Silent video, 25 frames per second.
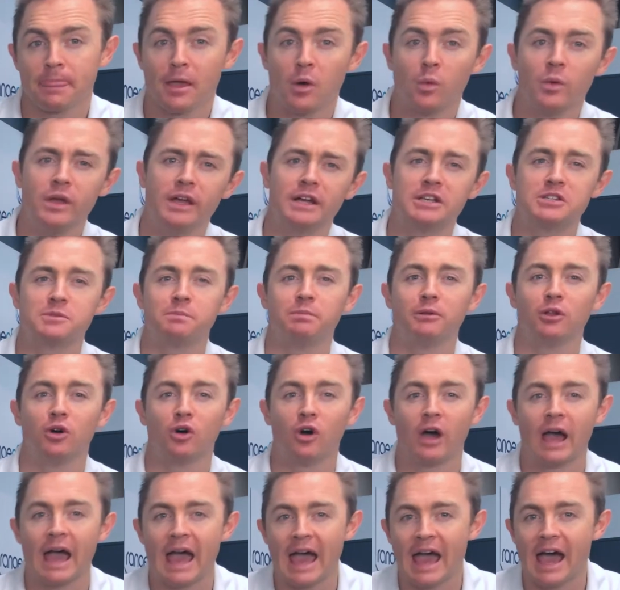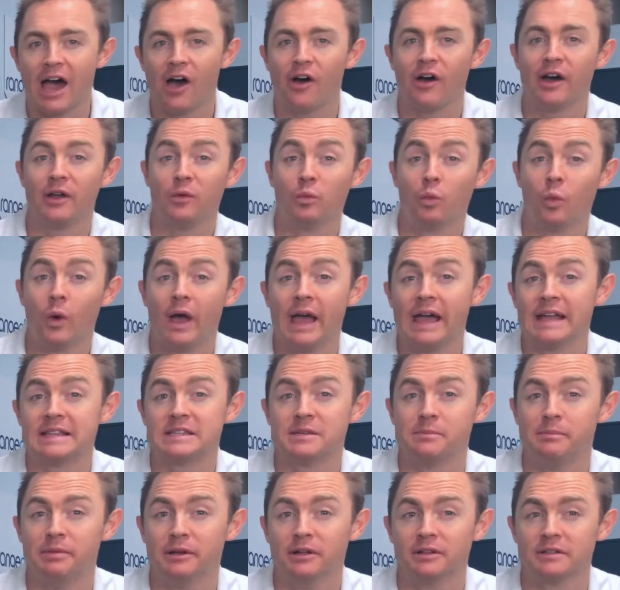We explore how and where to
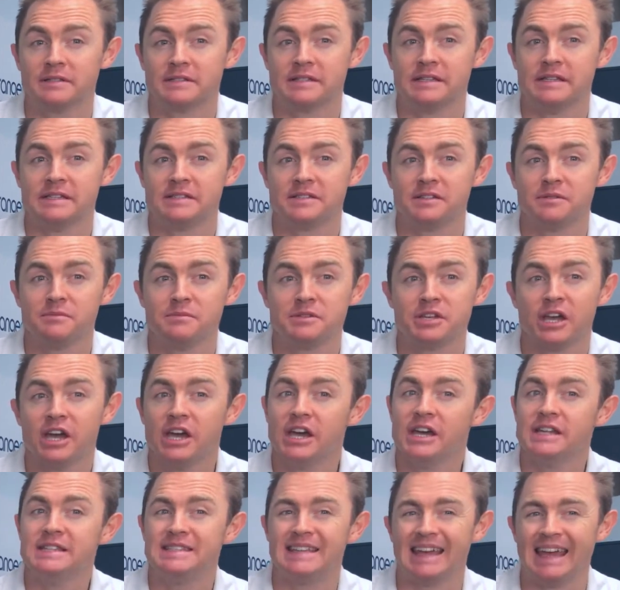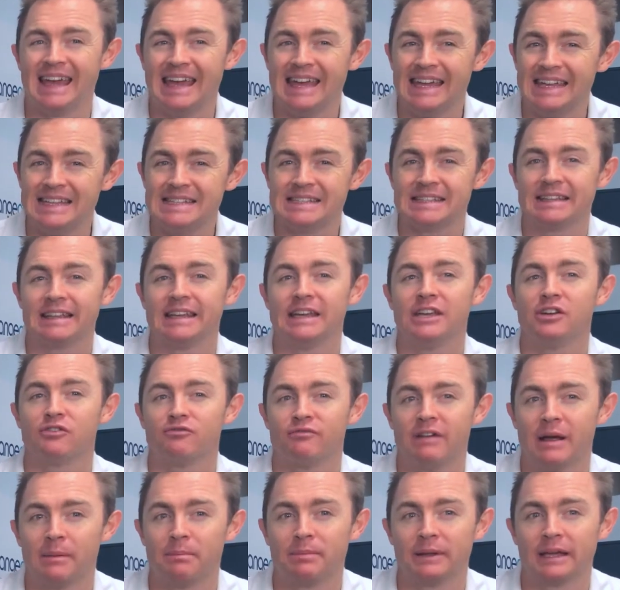build systems to easily
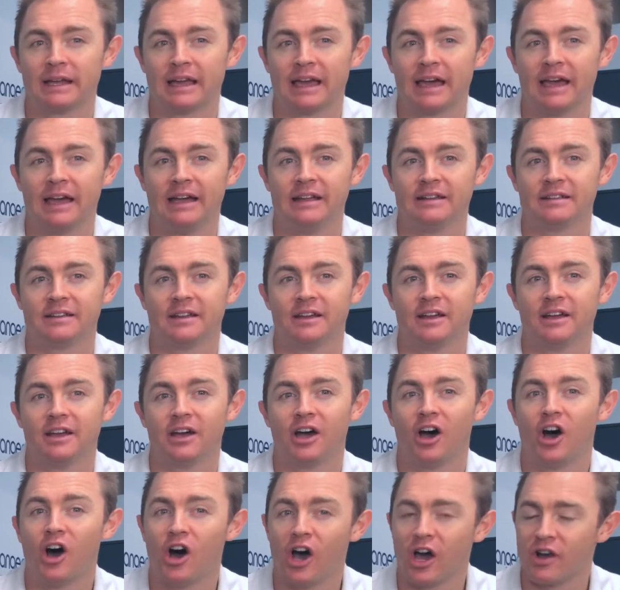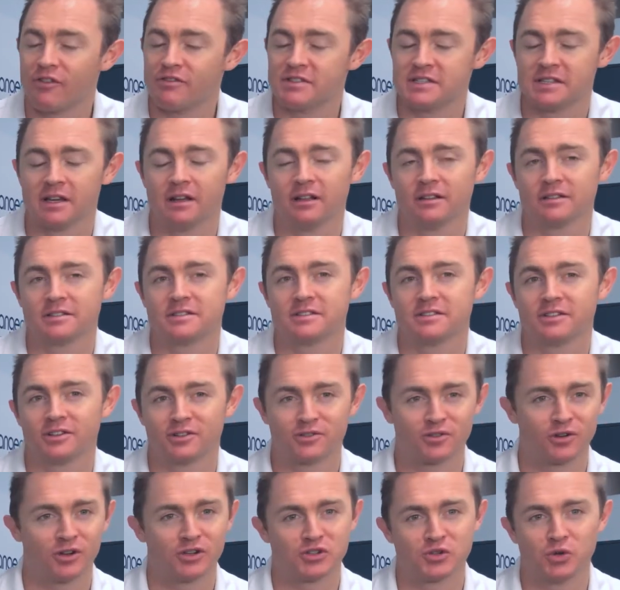replicate high results
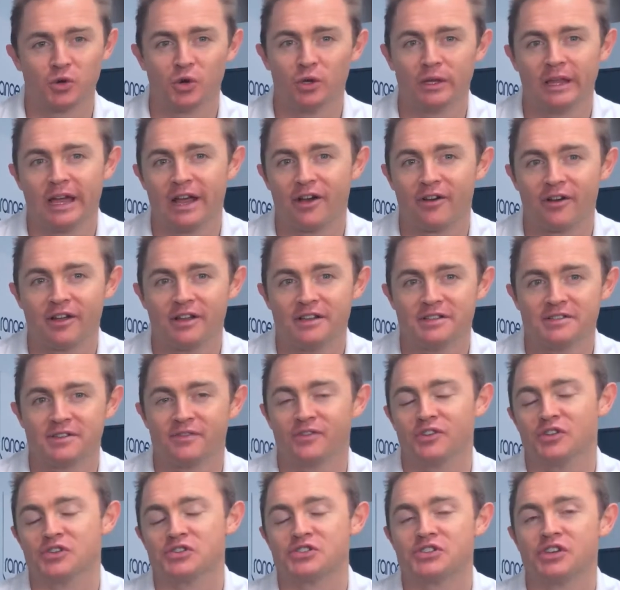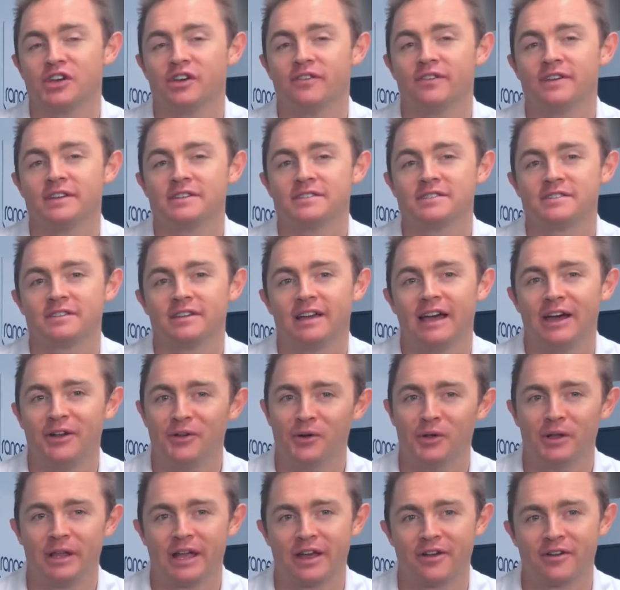across all areas of your service and
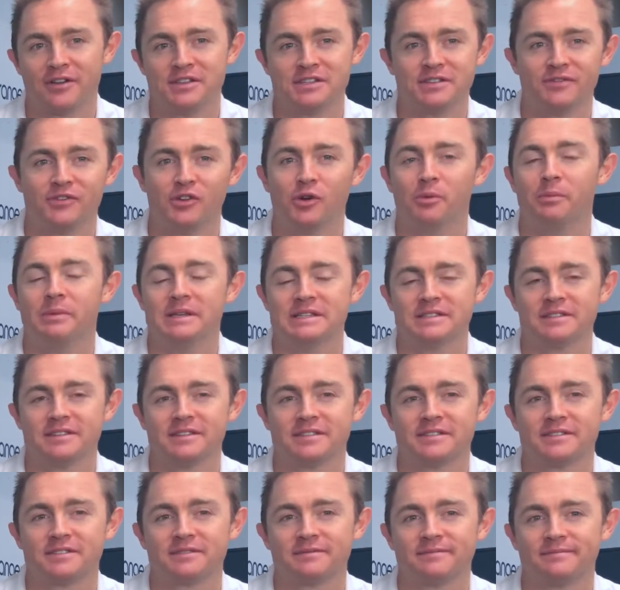all areas of your business.